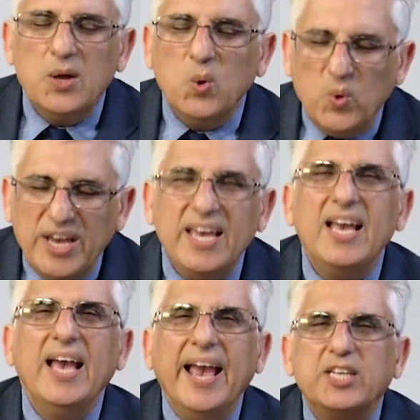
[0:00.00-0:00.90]
We
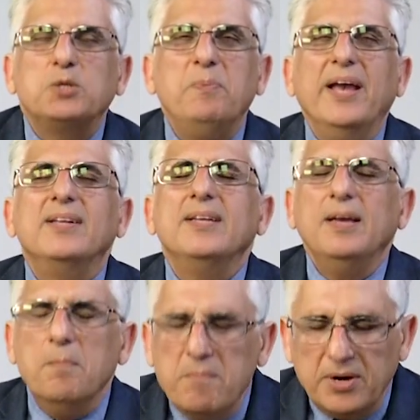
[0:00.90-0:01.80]
expect
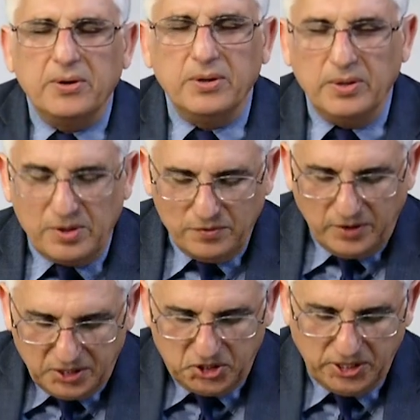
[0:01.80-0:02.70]
a miracle
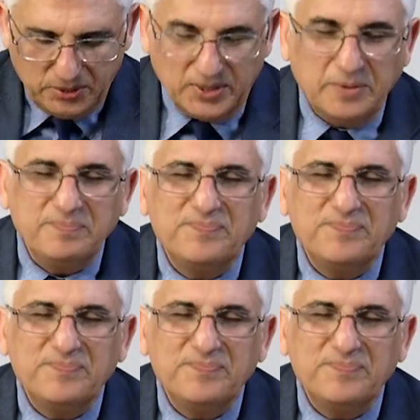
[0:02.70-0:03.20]
for our children.